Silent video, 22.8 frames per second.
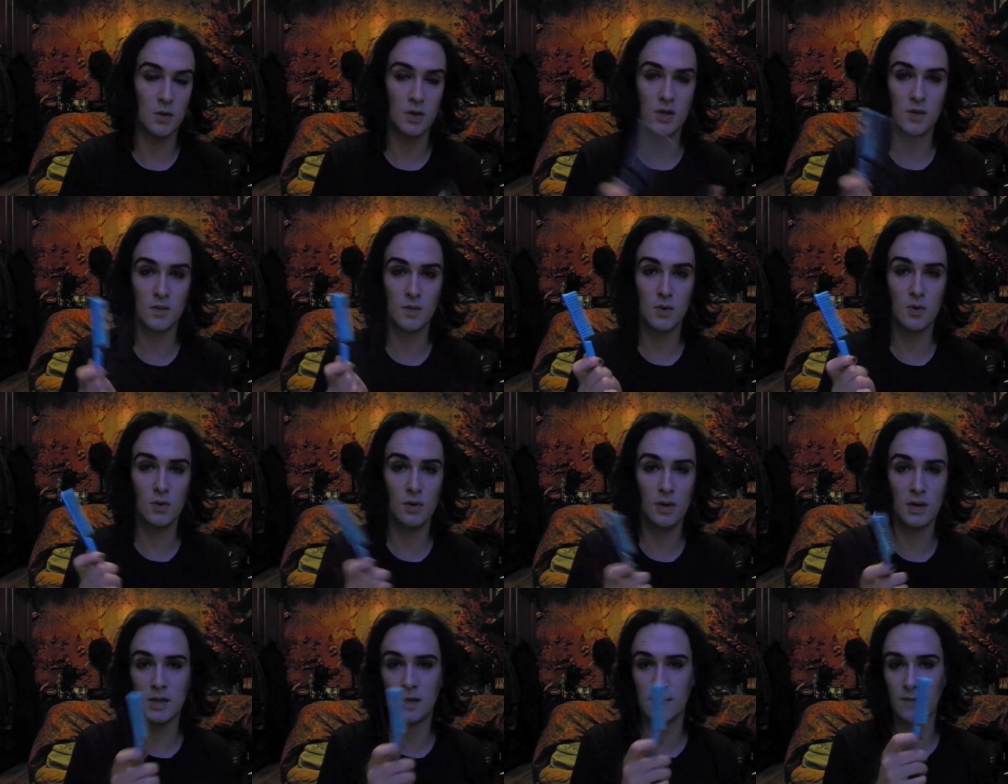It's
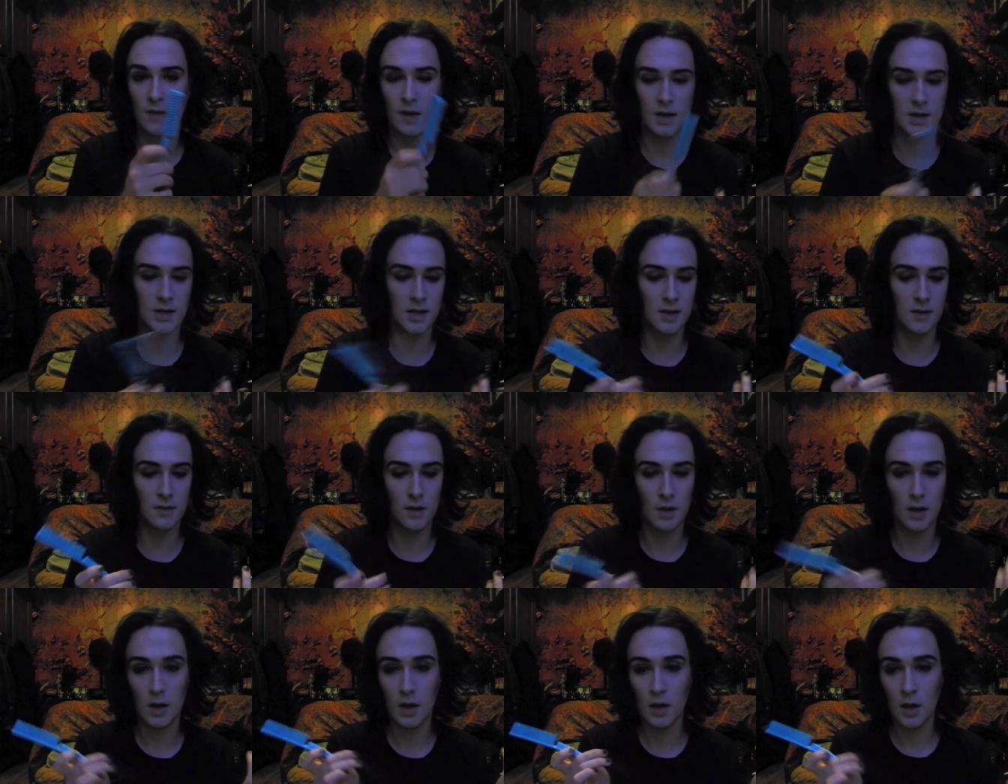small, it's effective,
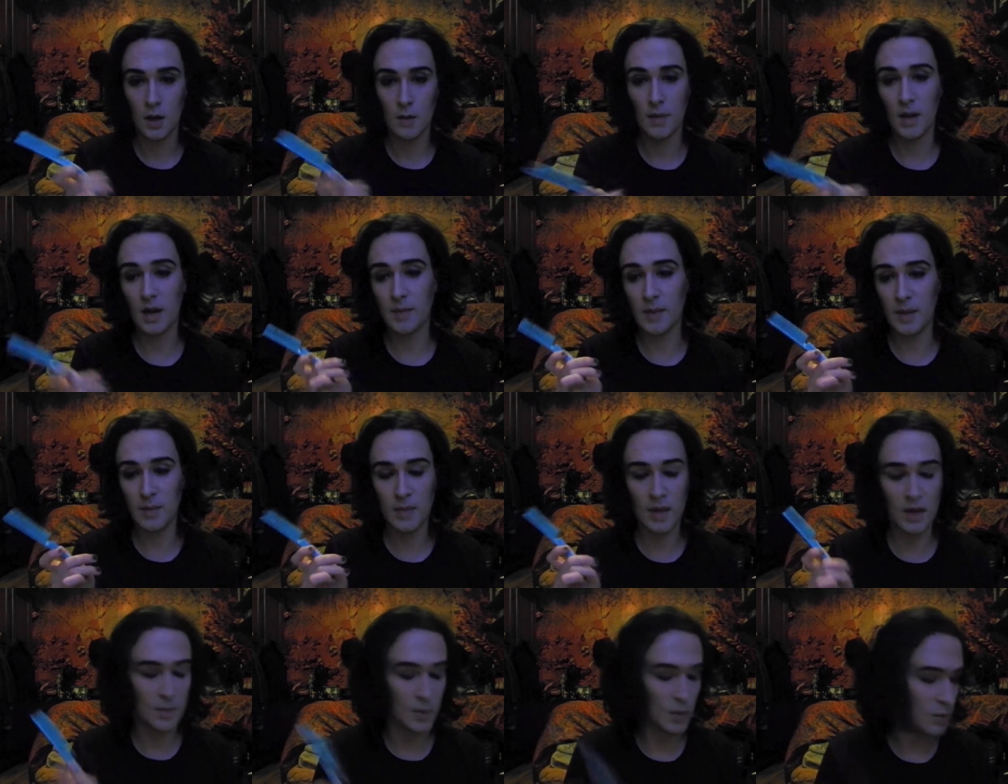bada bing
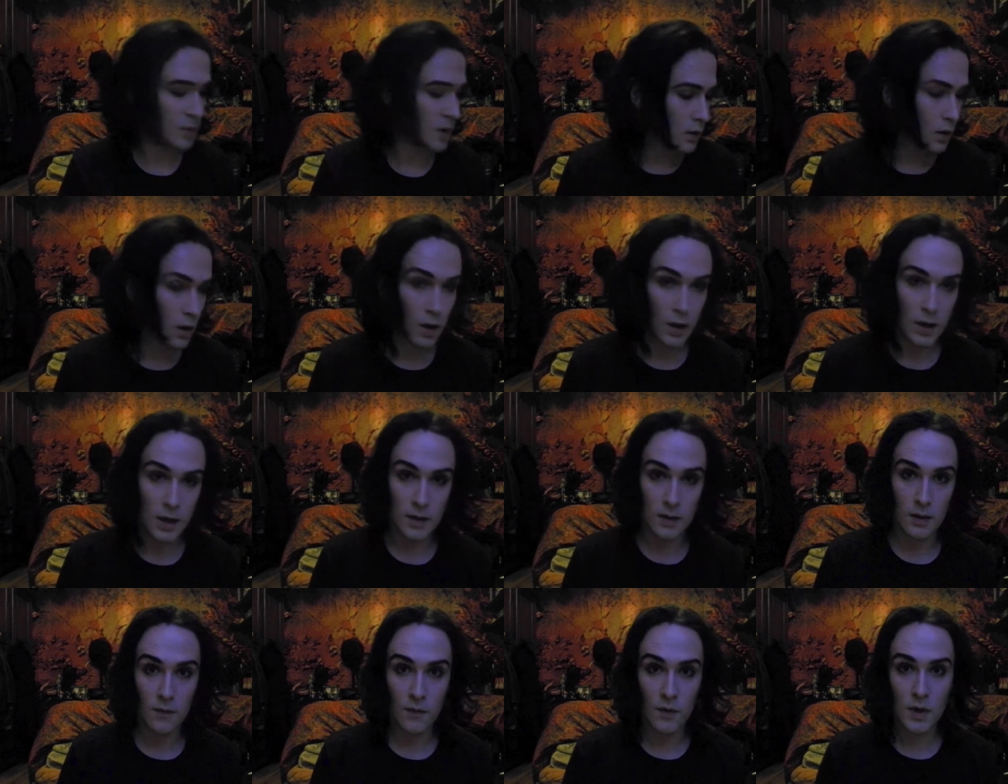bada boom.
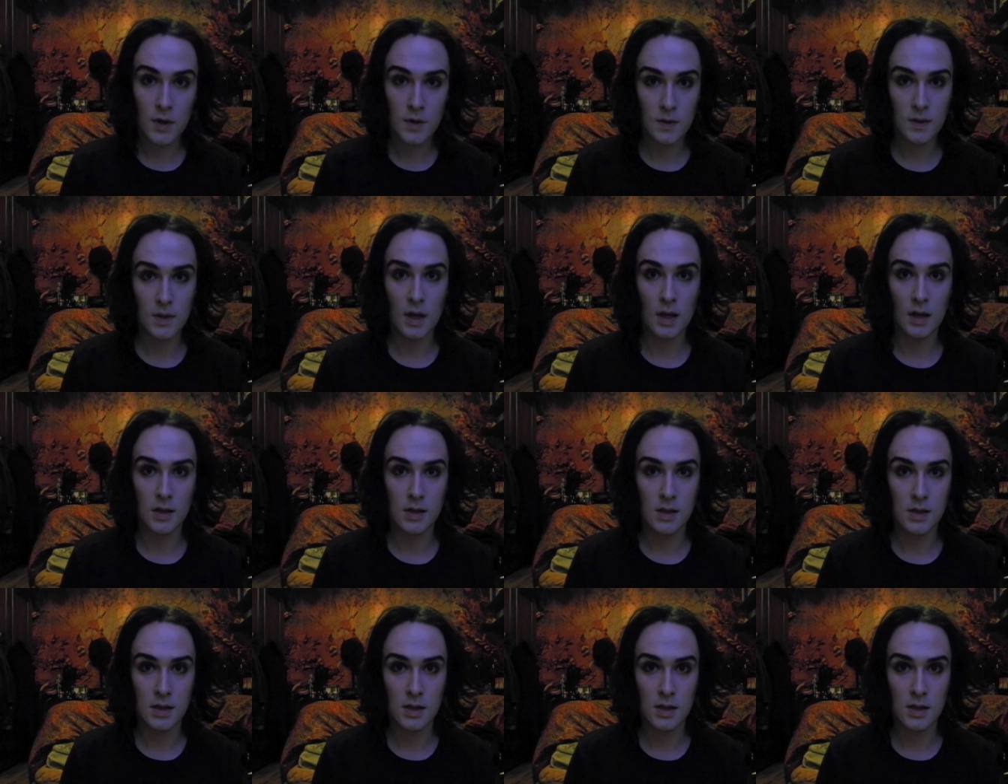Okay, the first thing that